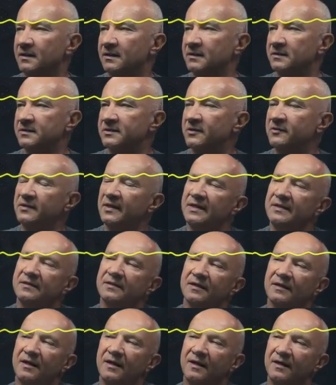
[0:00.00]
So
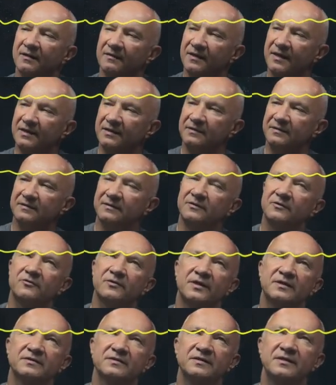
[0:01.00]
then you
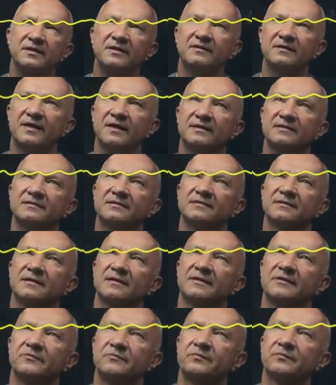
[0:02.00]
can see that
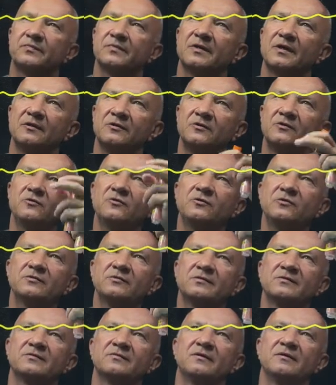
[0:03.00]
due
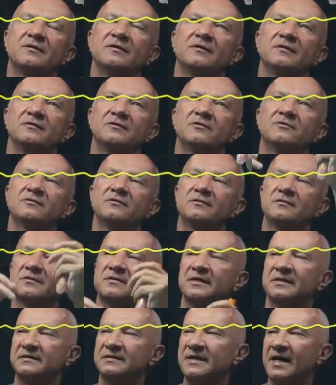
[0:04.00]
to
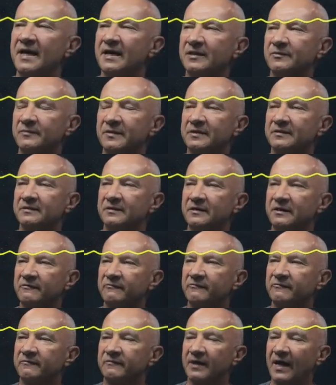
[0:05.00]
this entanglement,
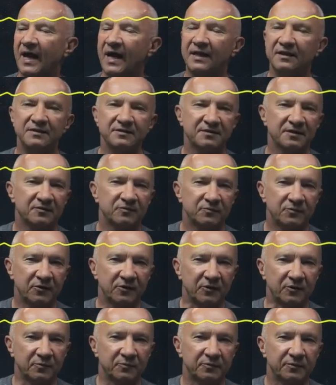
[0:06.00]
if Alice and
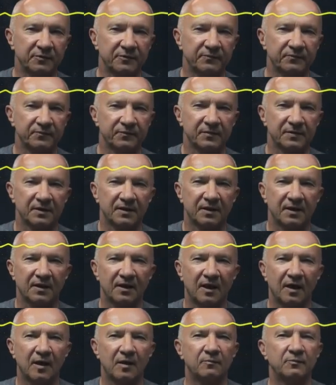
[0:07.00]
Bob
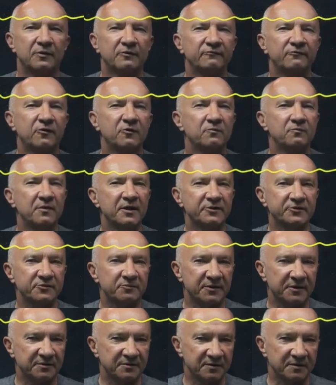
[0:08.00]
perform
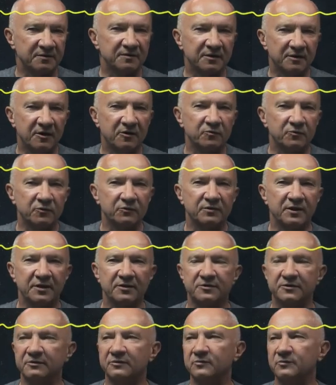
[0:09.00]
measurements in the
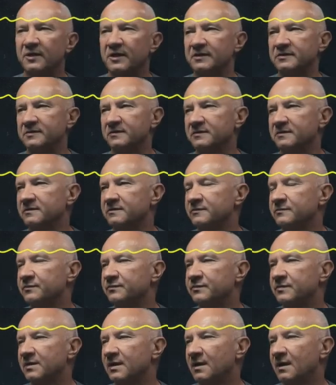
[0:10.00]
computational basis,
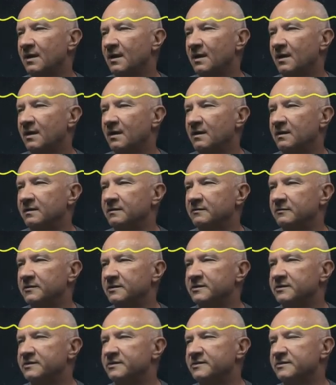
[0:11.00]

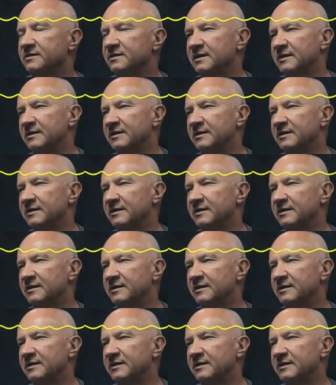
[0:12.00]
which